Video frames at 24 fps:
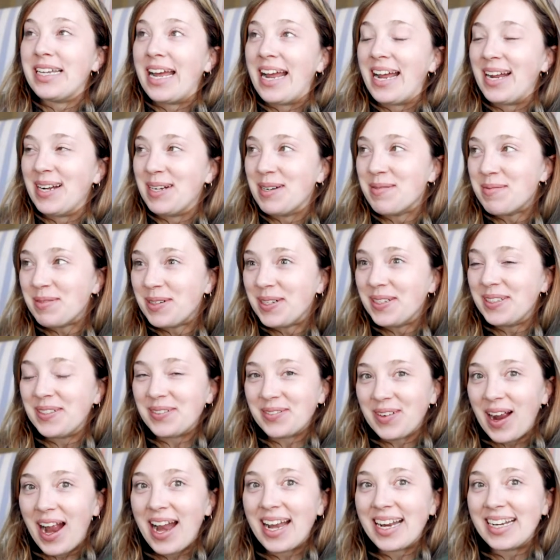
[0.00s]
terrible.
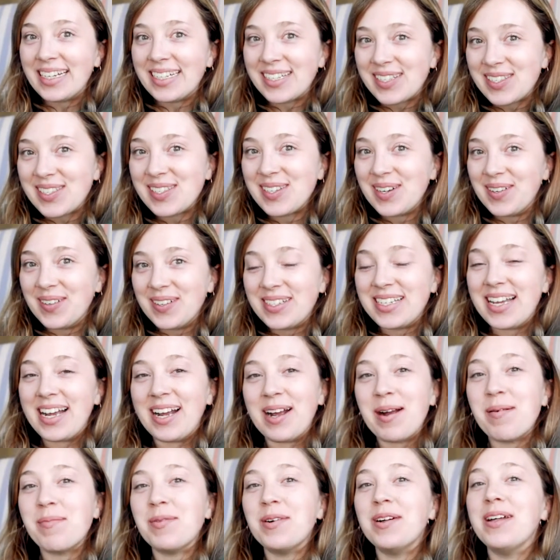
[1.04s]
The writing is so
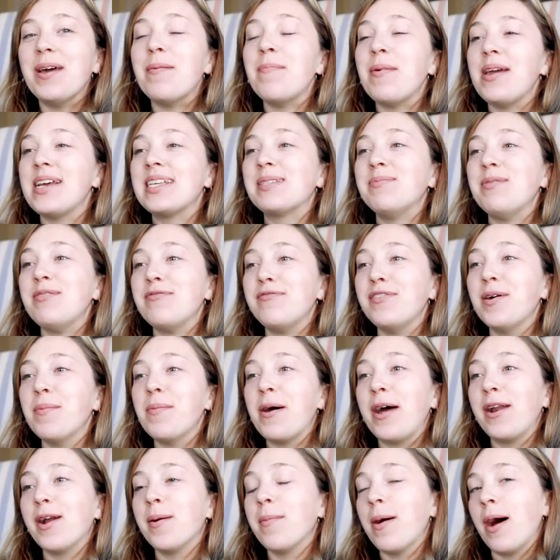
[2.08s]
terrible. It makes me feel
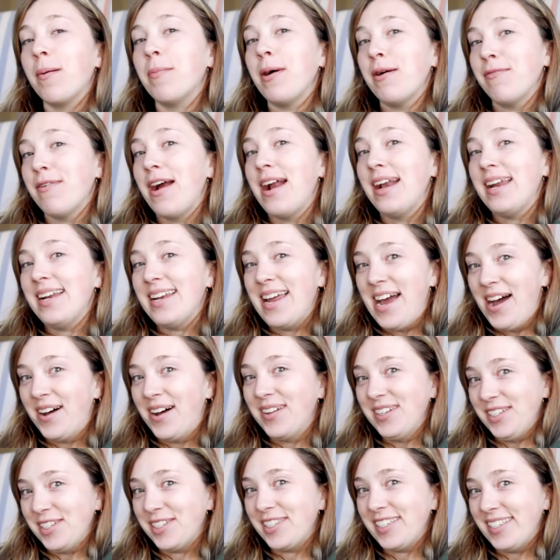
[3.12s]
better about my writing now,
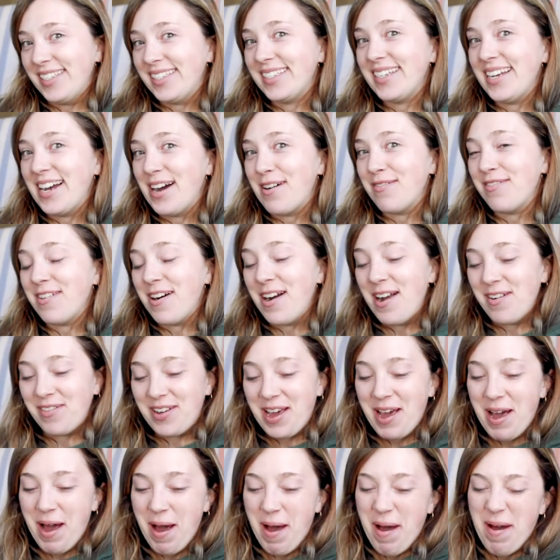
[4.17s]
and just to see how far I've
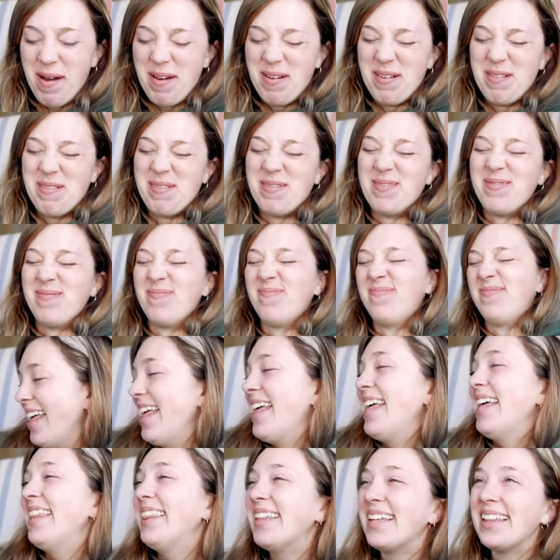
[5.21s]
come
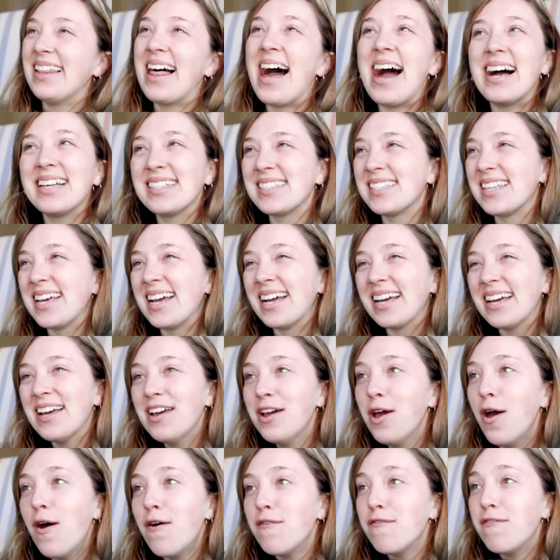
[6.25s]
in the last like
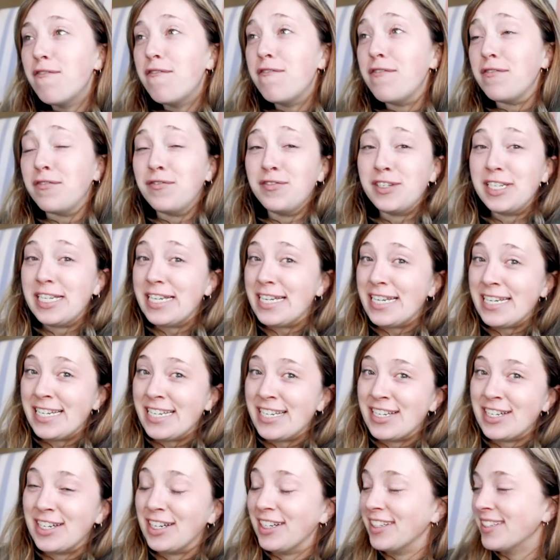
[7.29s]
15
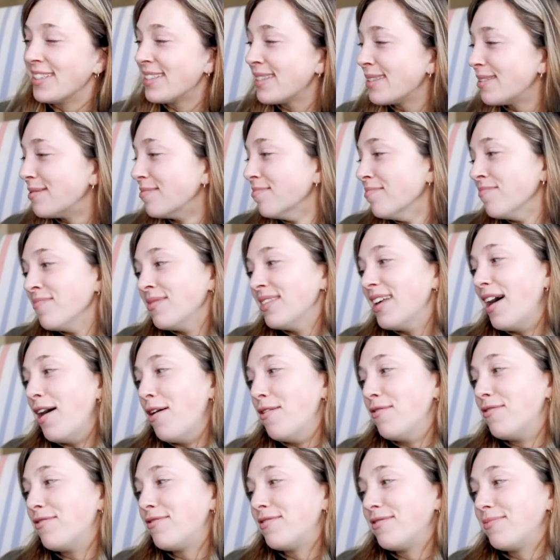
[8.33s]
years
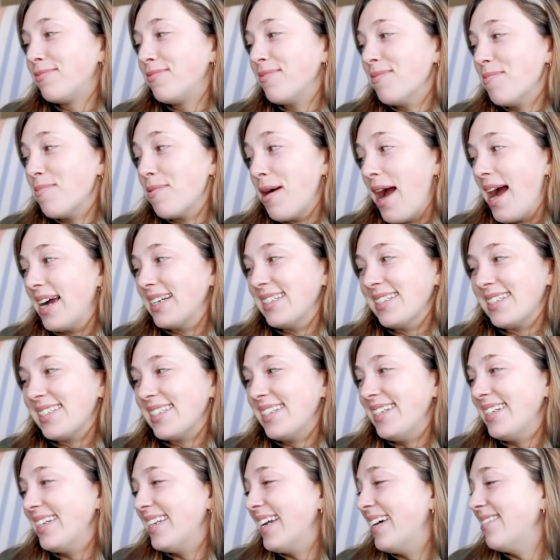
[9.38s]
of
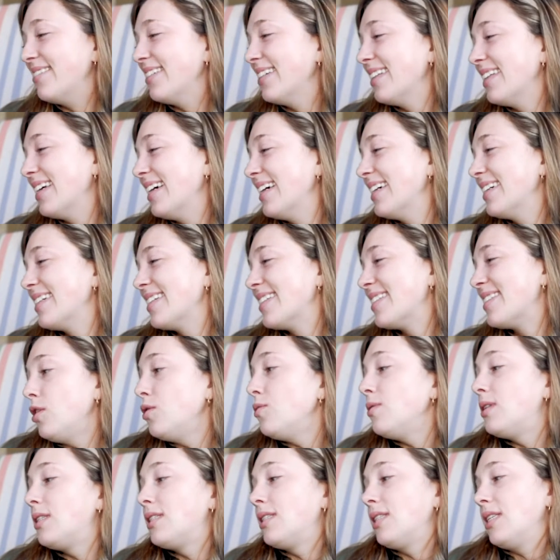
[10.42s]
practicing and everything.
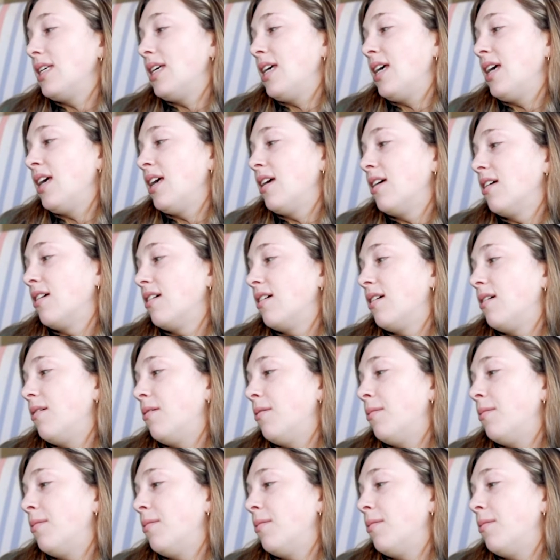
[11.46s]
Loosely,